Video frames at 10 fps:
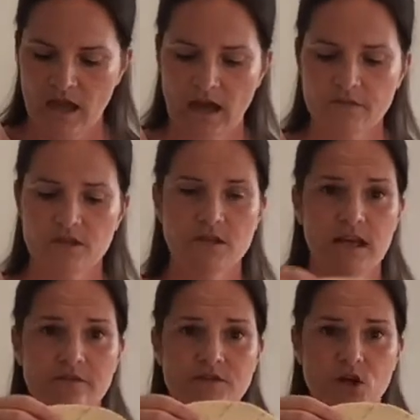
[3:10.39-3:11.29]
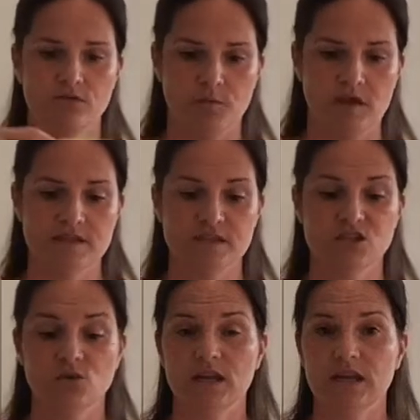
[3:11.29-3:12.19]
and then the leftover
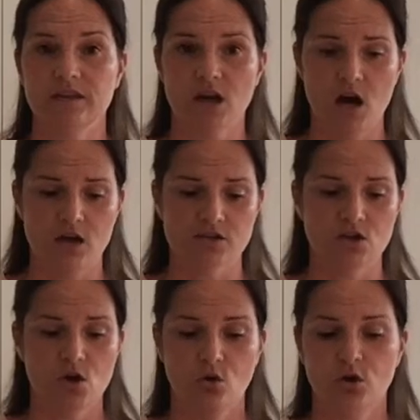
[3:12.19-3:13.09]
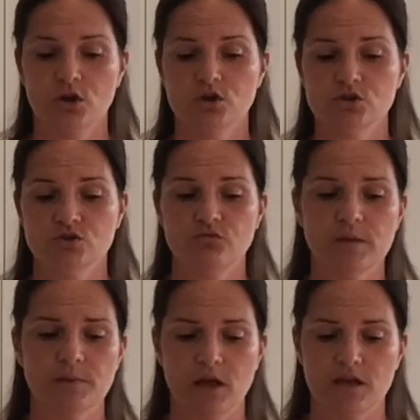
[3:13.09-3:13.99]
pieces you can either cut or you can just
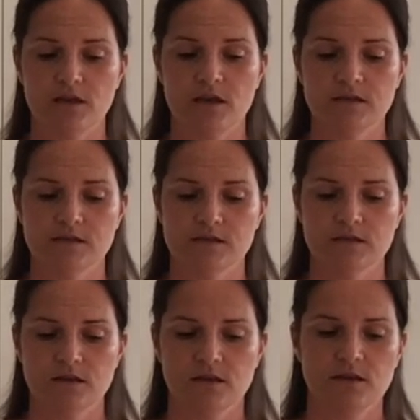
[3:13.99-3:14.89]
rip like this